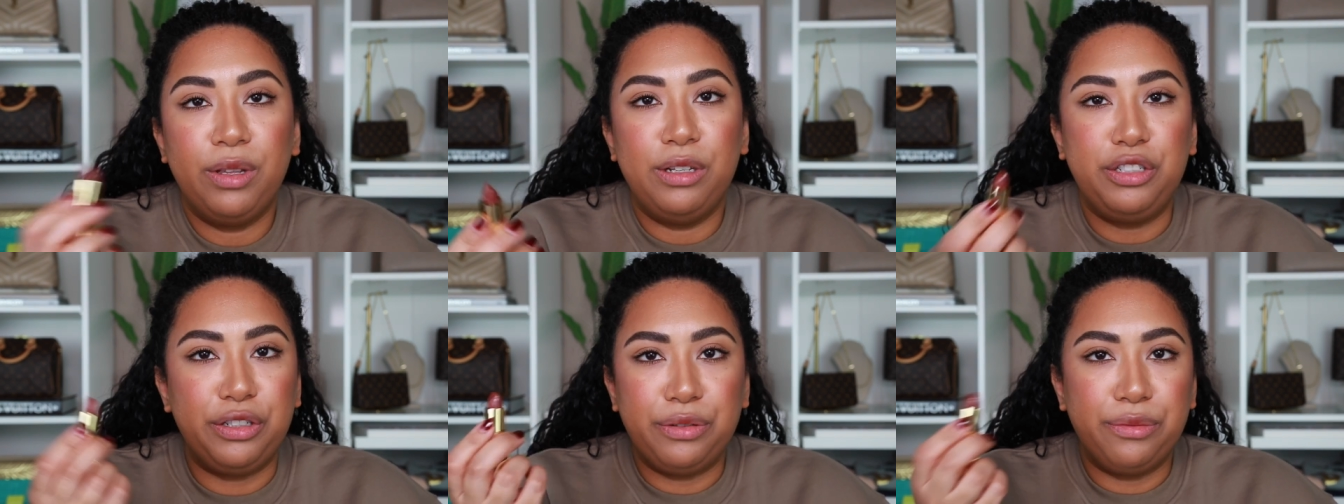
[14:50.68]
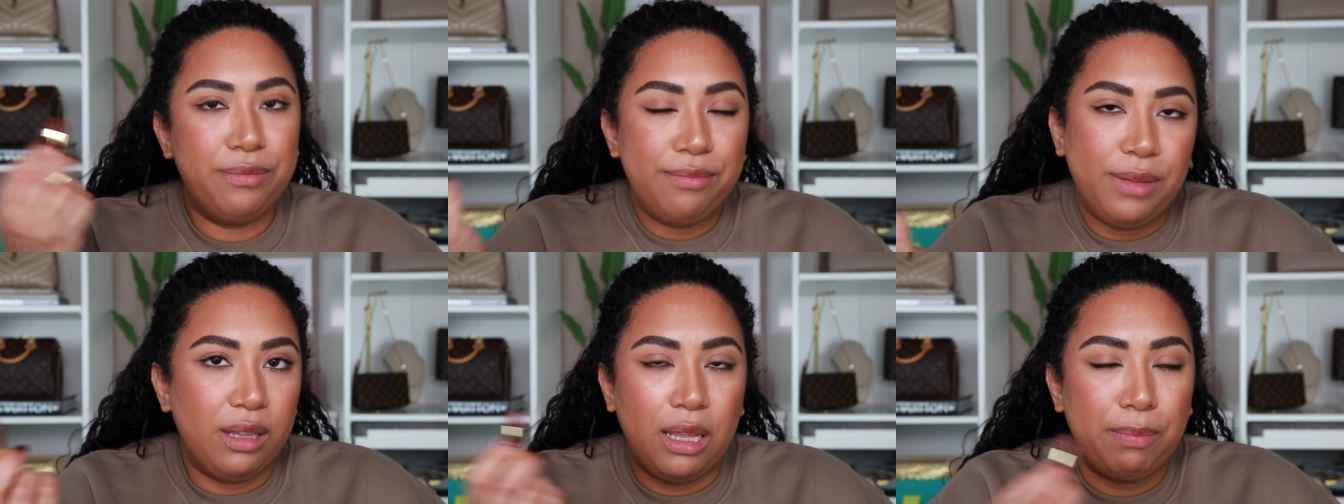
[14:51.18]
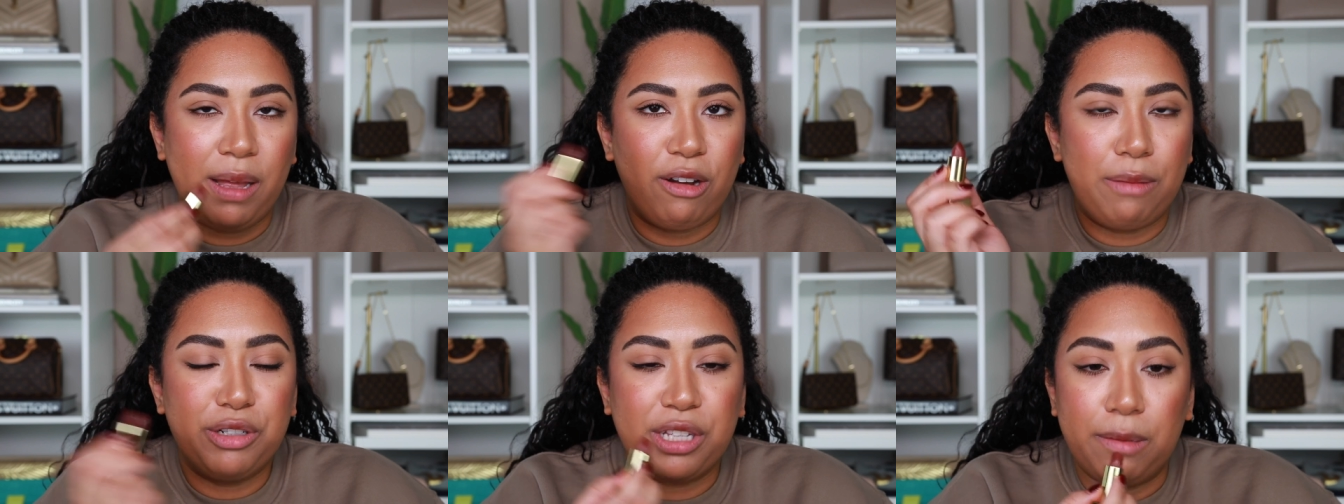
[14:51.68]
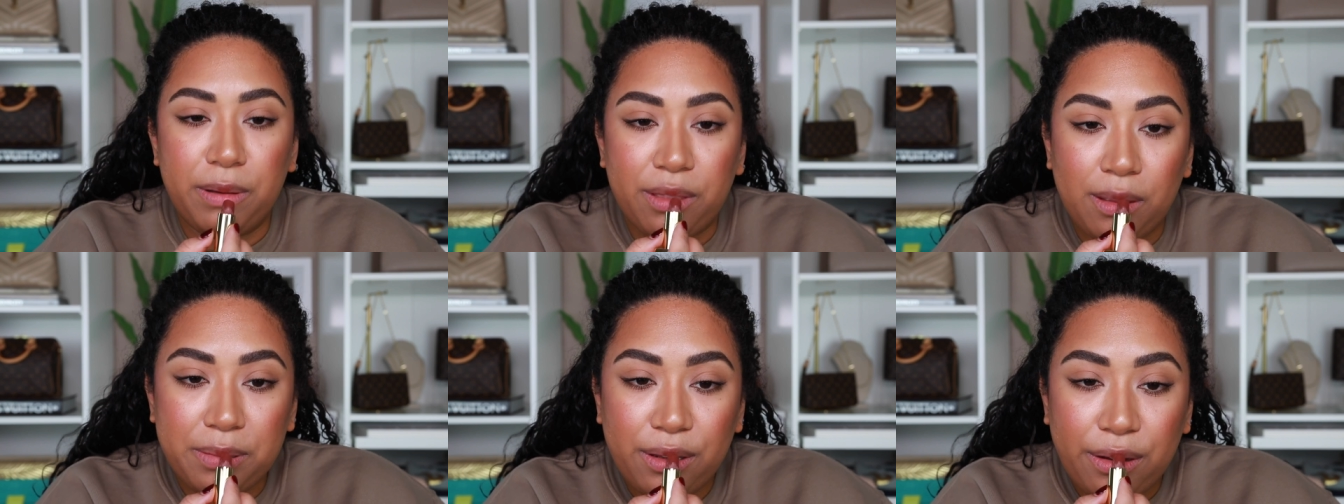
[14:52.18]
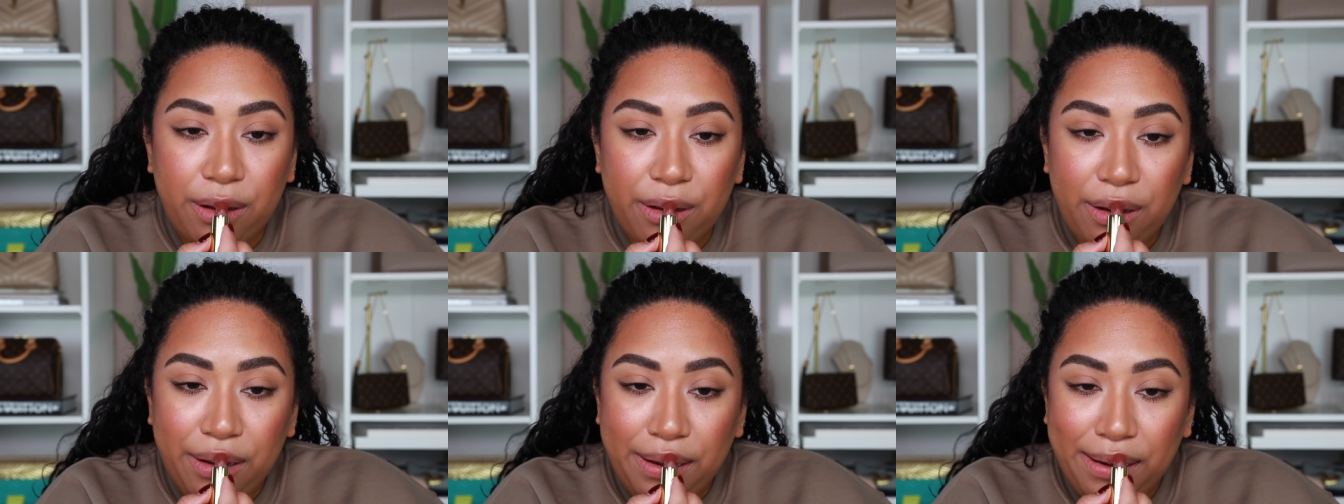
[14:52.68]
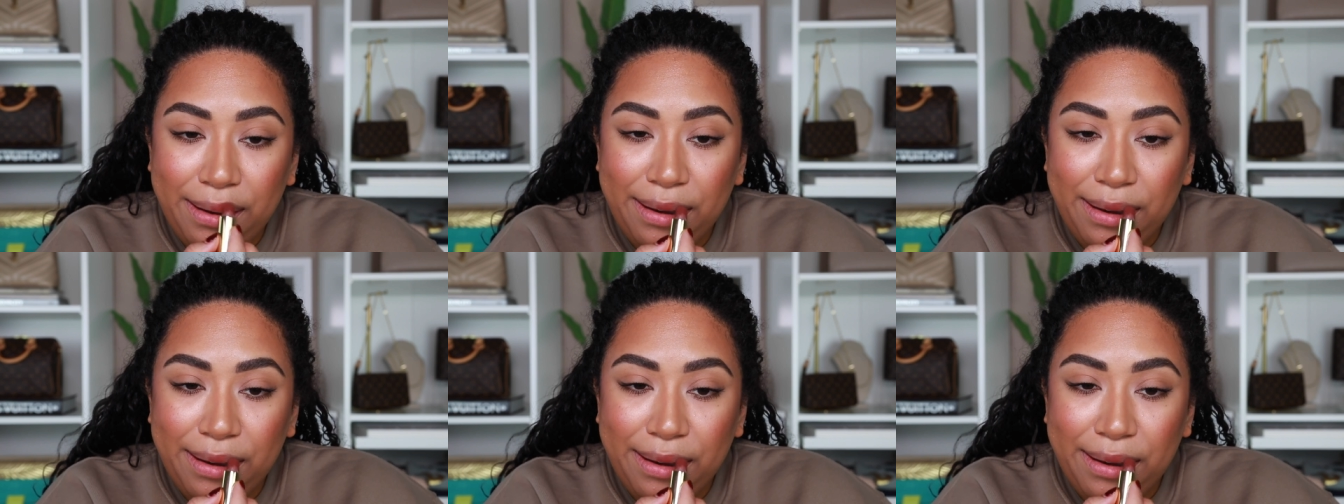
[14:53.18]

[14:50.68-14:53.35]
do a lip liner. I'm just gonna put the lipstick on.